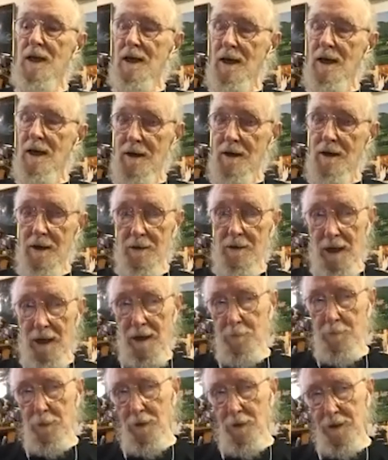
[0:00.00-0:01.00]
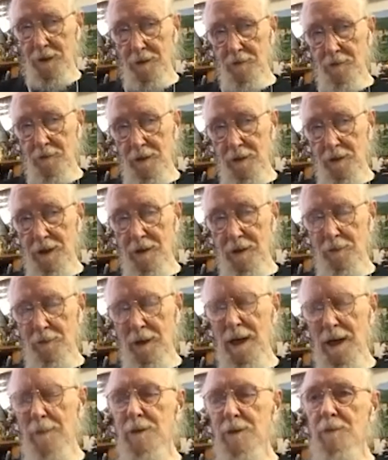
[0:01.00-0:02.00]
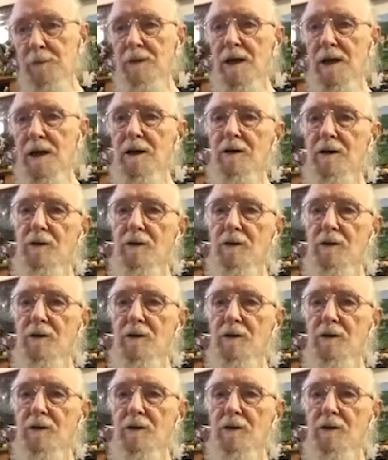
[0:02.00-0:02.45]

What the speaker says: A book that really grabbed me